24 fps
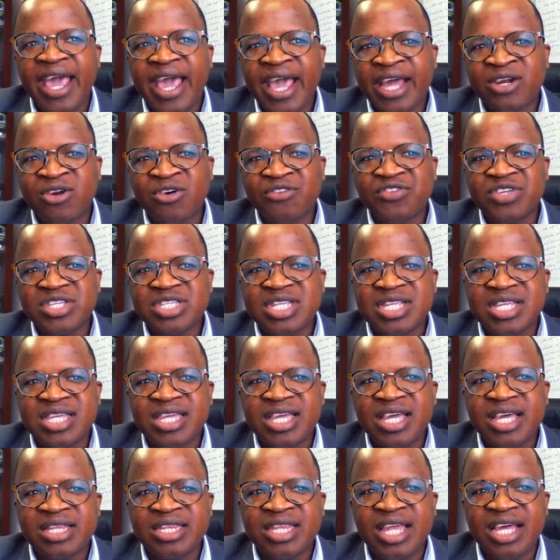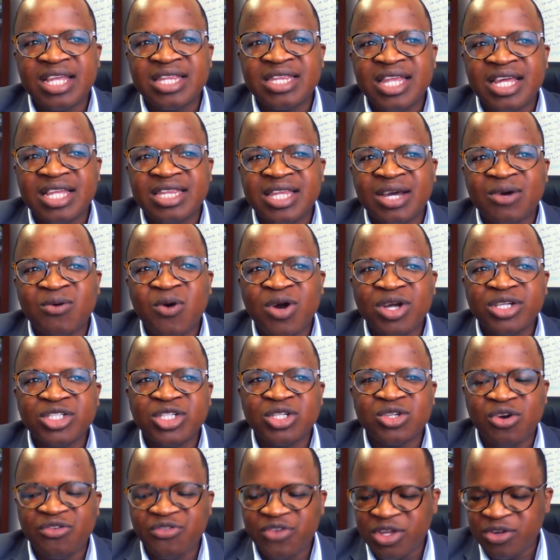And obviously, the
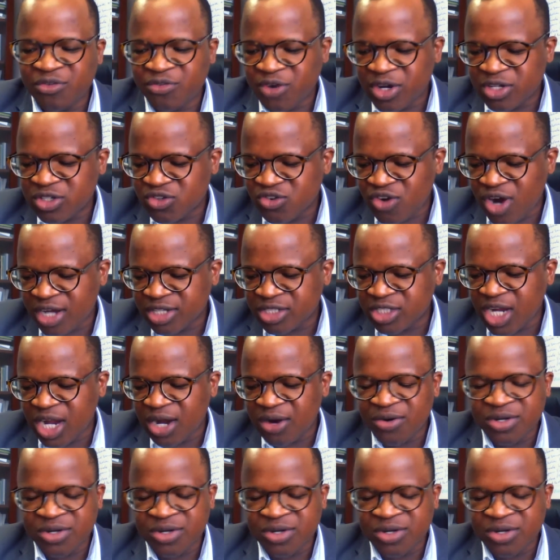question of infrastructure